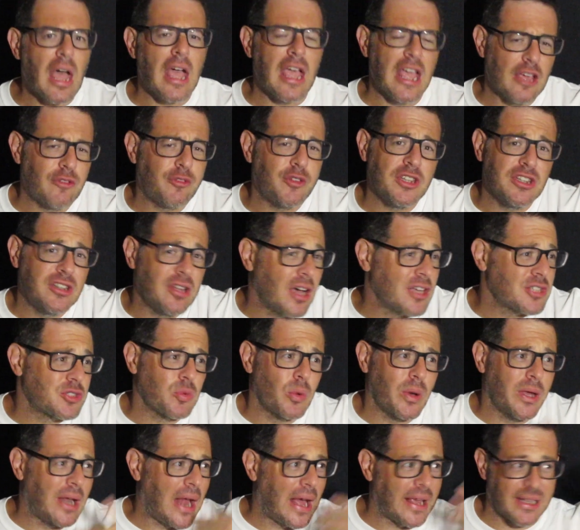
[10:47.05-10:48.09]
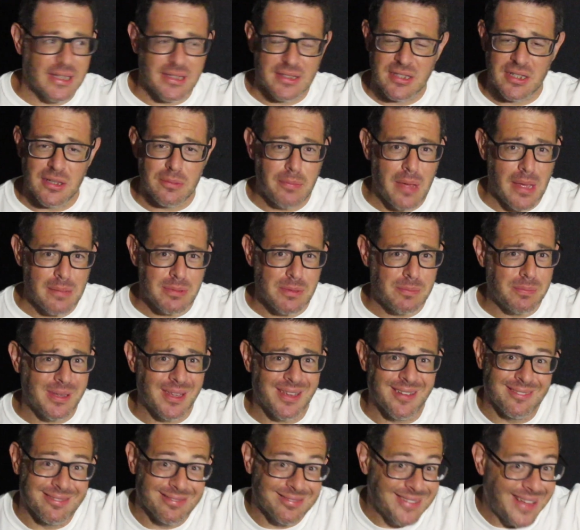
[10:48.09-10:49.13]
If he does win, I could see maybe being
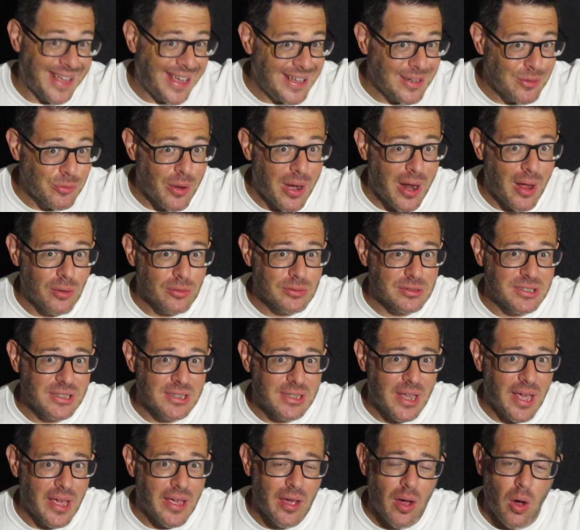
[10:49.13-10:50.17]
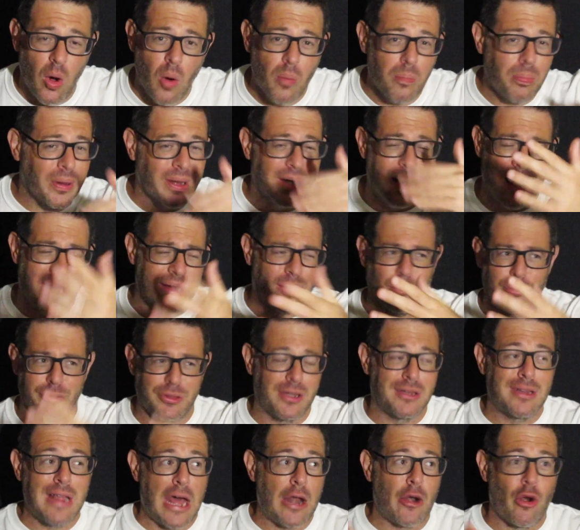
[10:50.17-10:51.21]
a late round TKO, but I don't
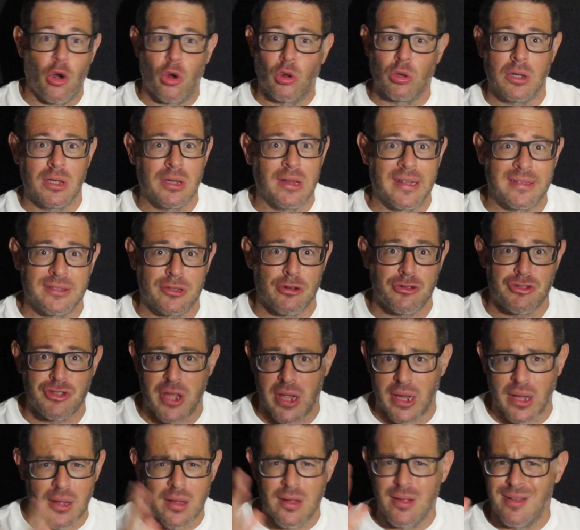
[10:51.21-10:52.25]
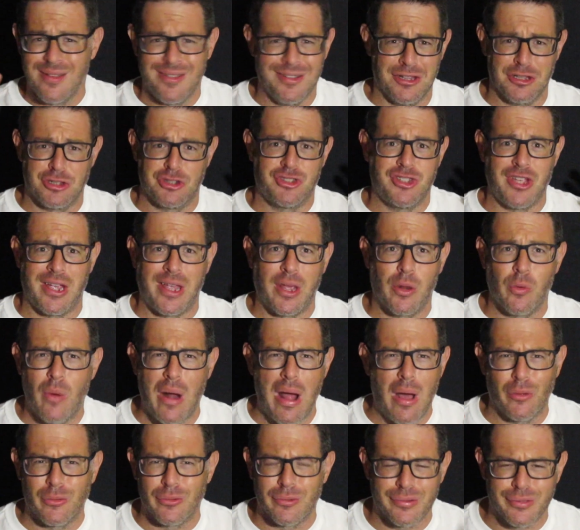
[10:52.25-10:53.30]
think that early, like they're saying, in a second
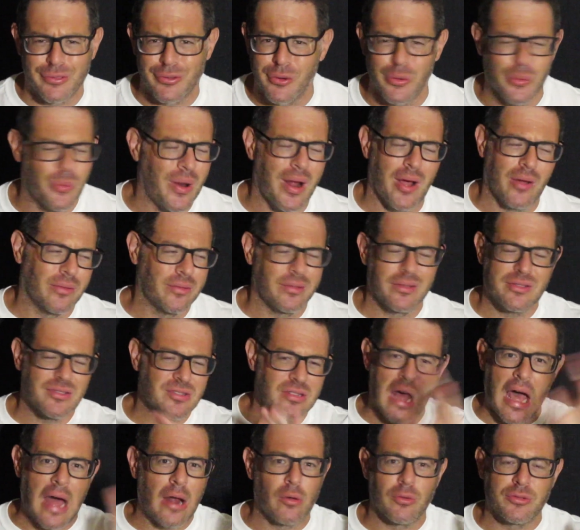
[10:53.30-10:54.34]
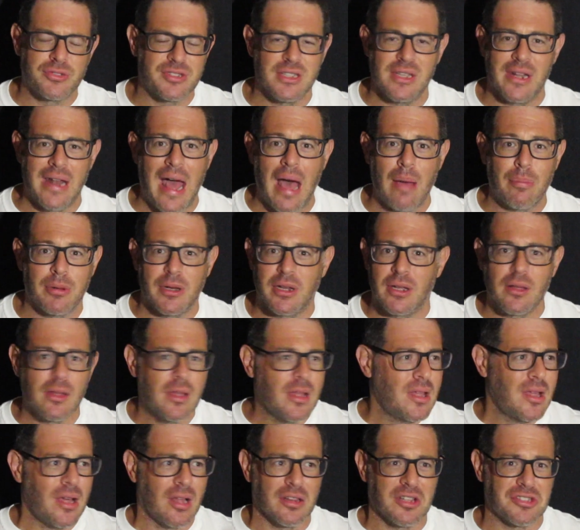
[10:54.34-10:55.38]
round or third round. I don't see it happening
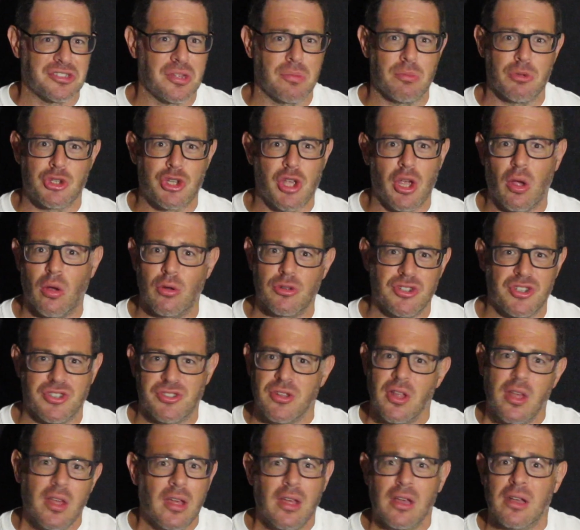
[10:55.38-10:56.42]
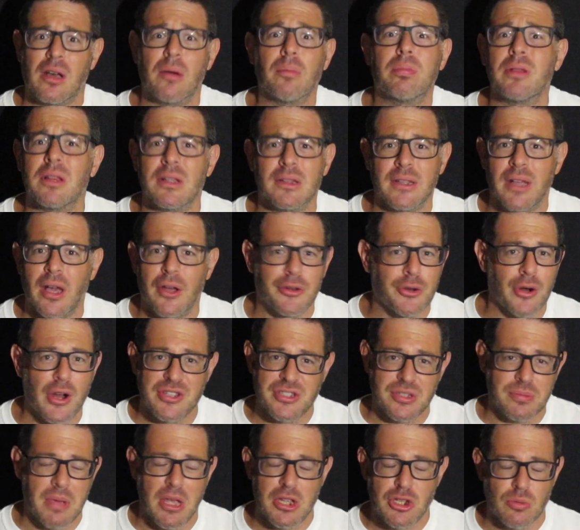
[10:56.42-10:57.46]
unless Lomachenko just completely
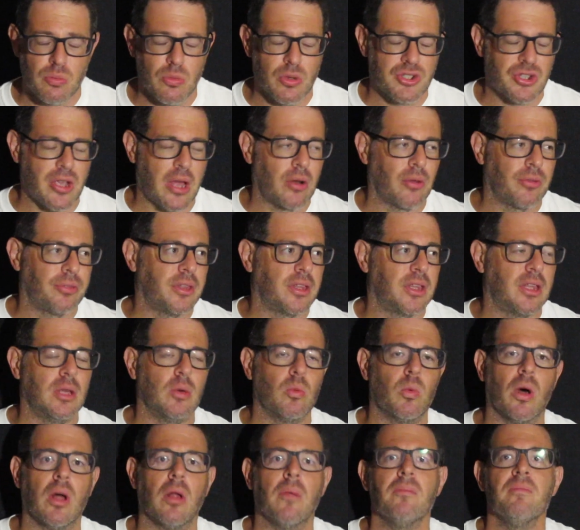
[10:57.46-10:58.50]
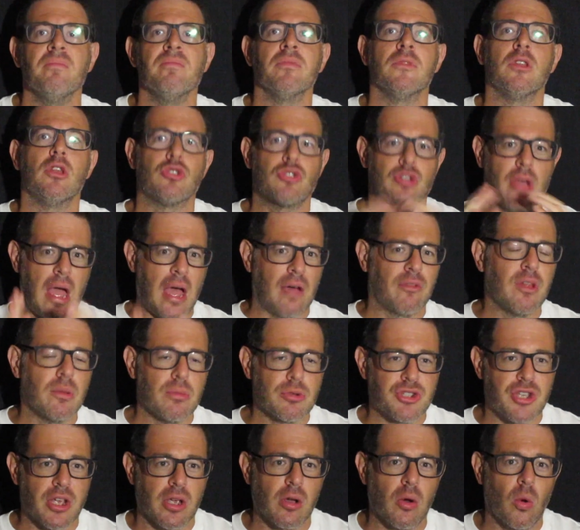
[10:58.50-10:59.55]
underestimates him, which I don't think he will. So I have
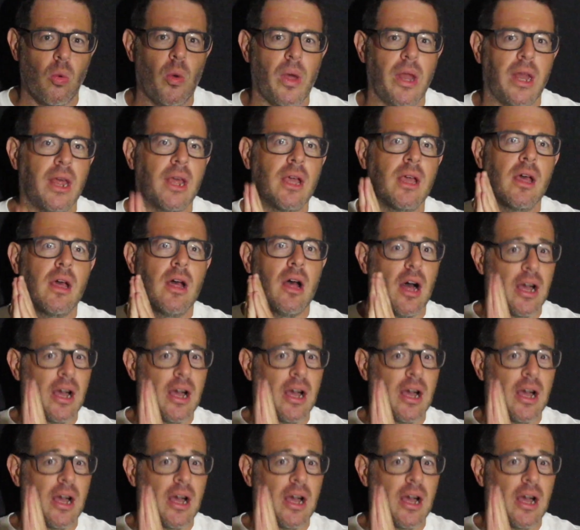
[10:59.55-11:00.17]
Lomachenko winning.